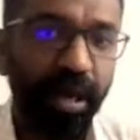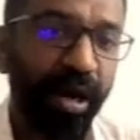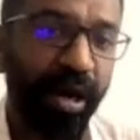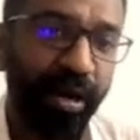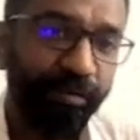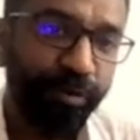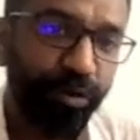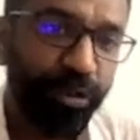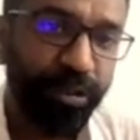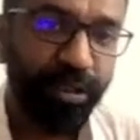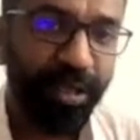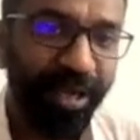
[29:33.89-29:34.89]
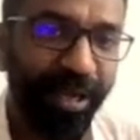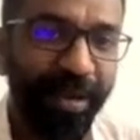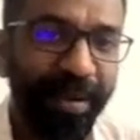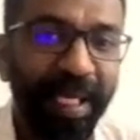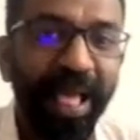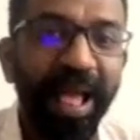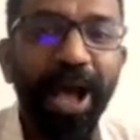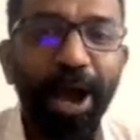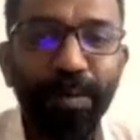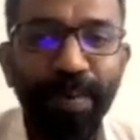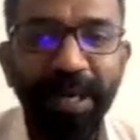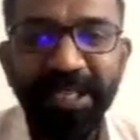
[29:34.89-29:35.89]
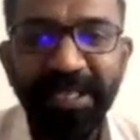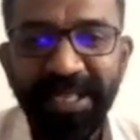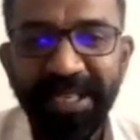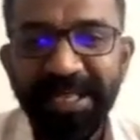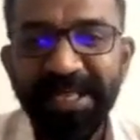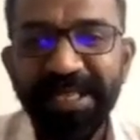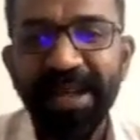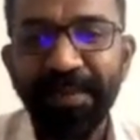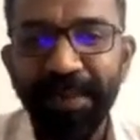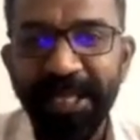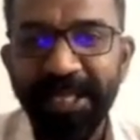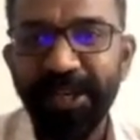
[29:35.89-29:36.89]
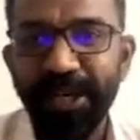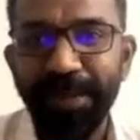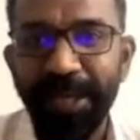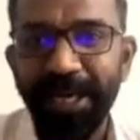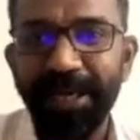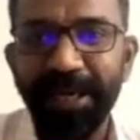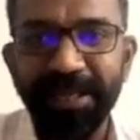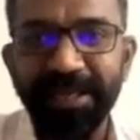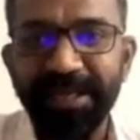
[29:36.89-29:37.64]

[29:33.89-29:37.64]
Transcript: And of course, how many cities are mainstreaming it is